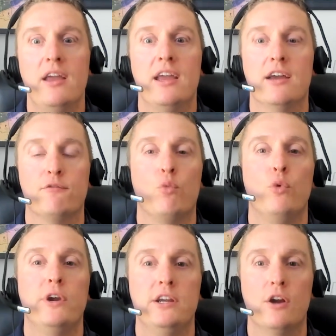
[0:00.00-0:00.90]
If
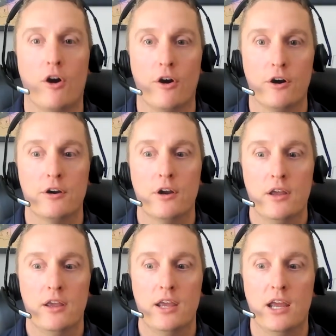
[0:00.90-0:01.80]
you
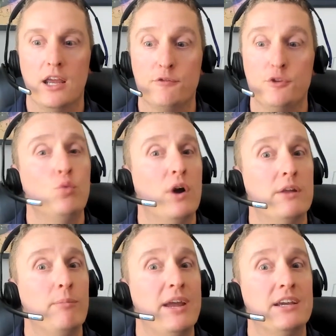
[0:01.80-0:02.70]
want
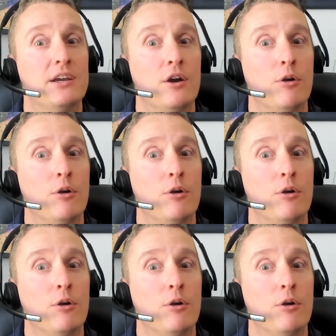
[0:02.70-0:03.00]
to make